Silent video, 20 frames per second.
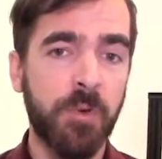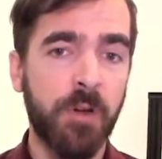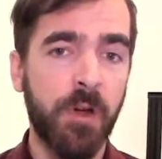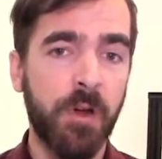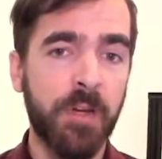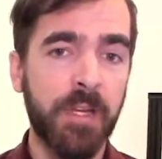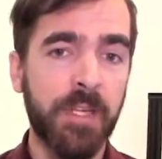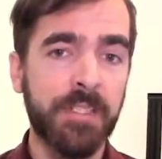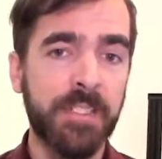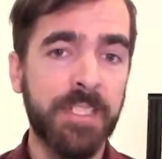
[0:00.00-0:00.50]

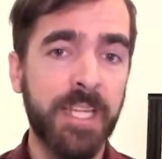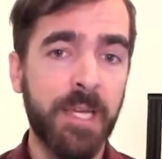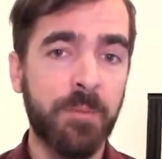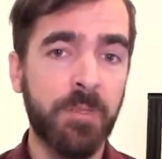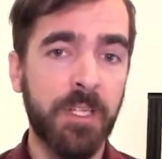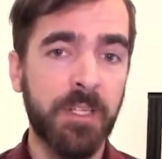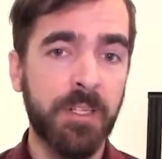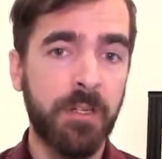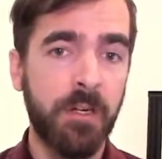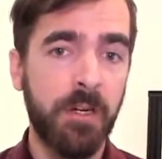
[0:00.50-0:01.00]
regarding
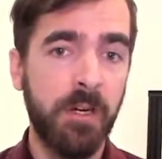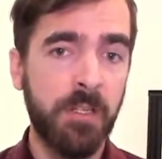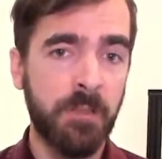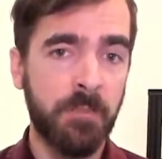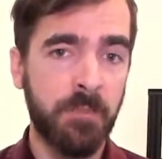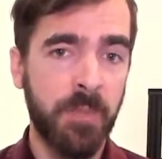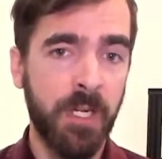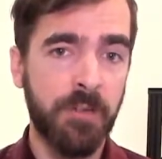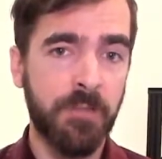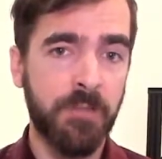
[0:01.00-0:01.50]
table and
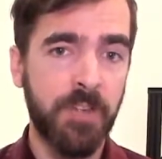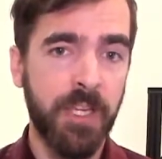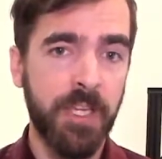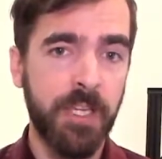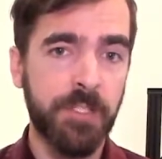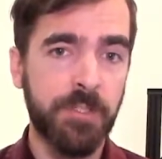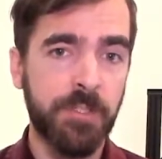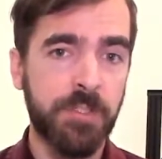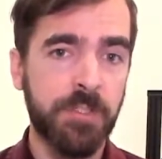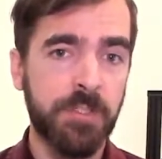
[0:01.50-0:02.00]
column
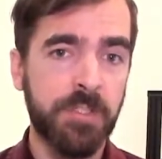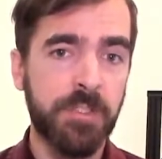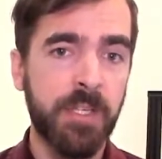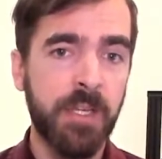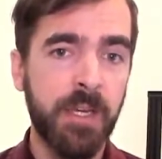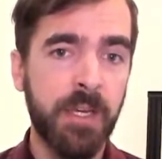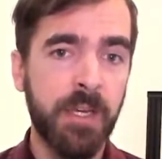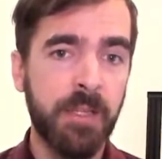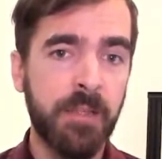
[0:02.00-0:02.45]
modifications,